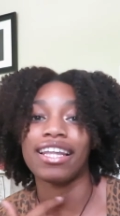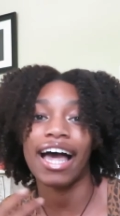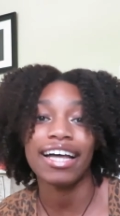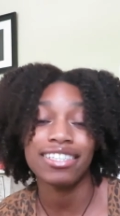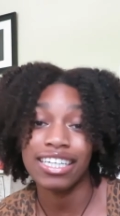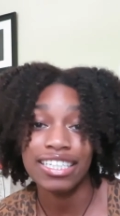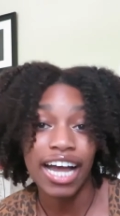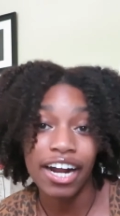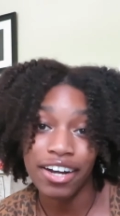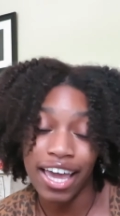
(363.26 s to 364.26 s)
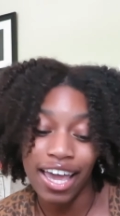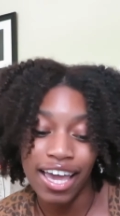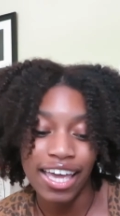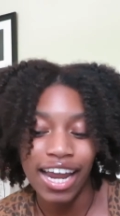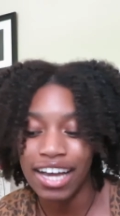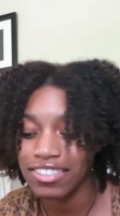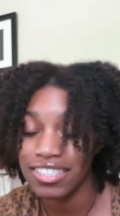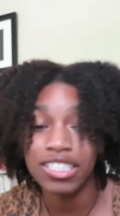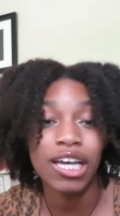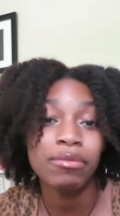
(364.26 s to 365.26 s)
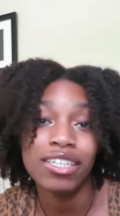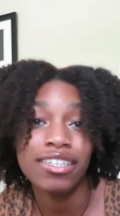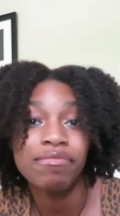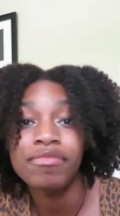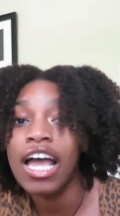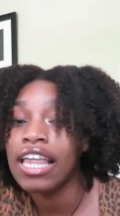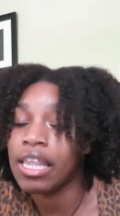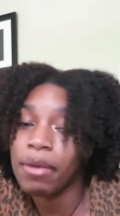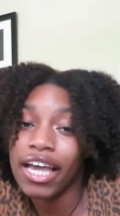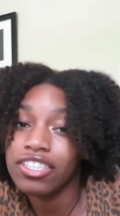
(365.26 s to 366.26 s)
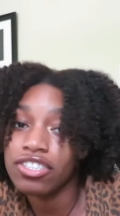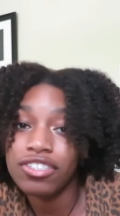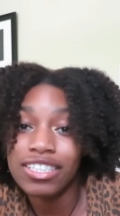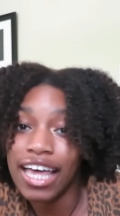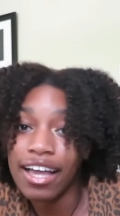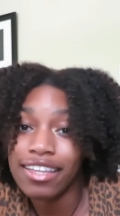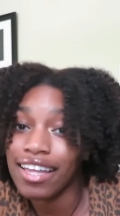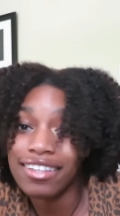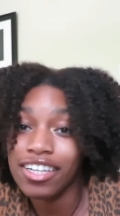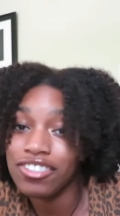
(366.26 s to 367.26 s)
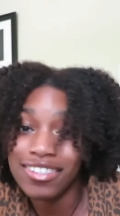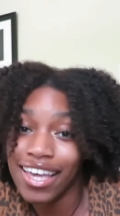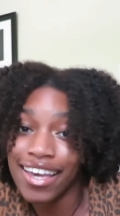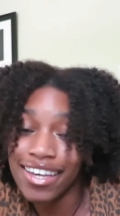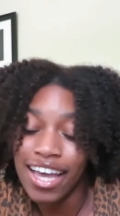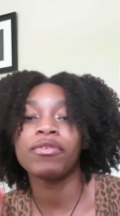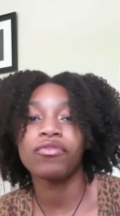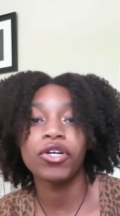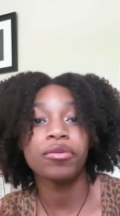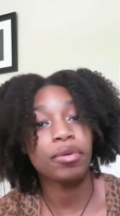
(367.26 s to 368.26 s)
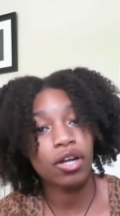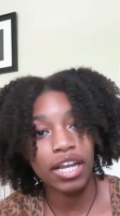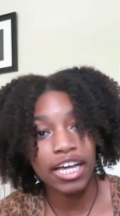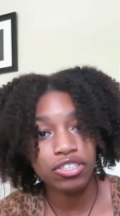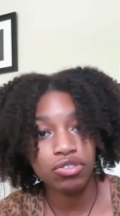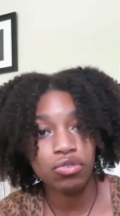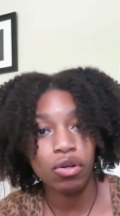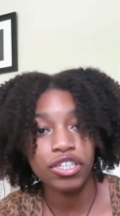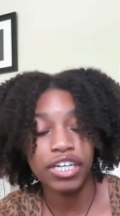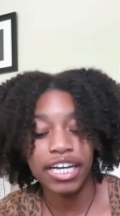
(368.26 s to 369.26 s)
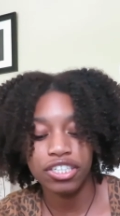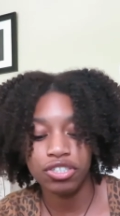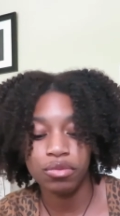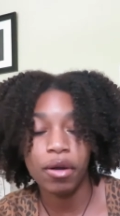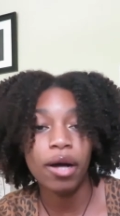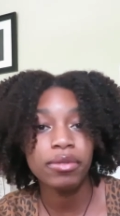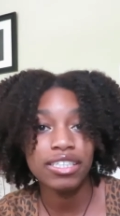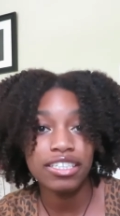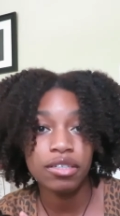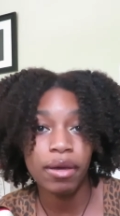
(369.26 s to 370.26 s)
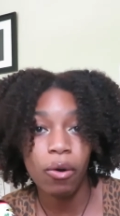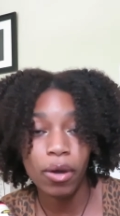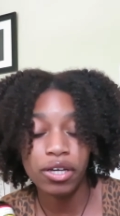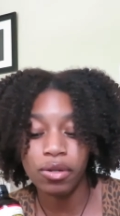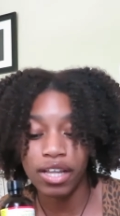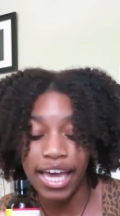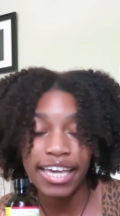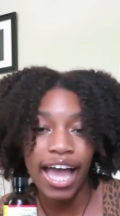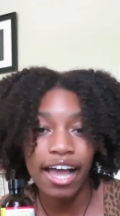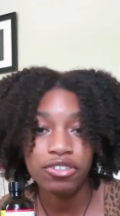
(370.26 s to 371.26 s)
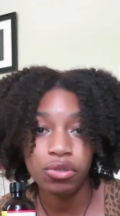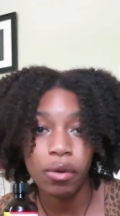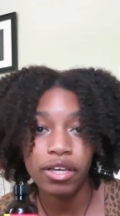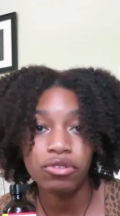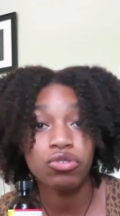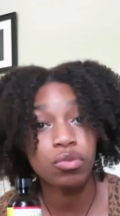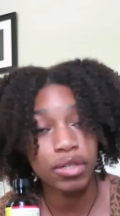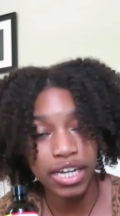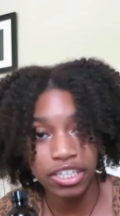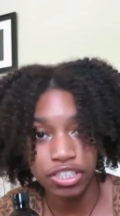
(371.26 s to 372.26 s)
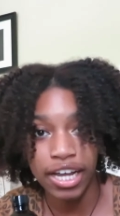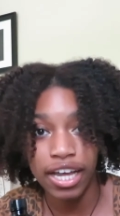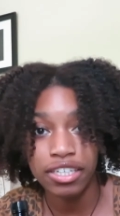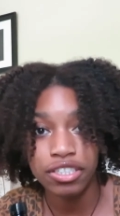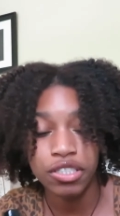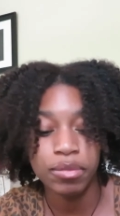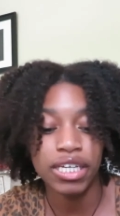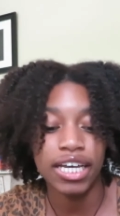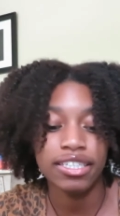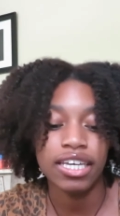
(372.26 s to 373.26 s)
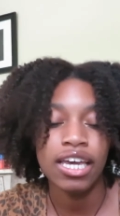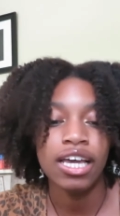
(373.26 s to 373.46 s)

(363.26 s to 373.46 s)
lasts the entire day, and I just accepted that my edges are just like they're just thick. And before you put on edge control on your edges, you probably need some oil like castor oil to protect your edges, because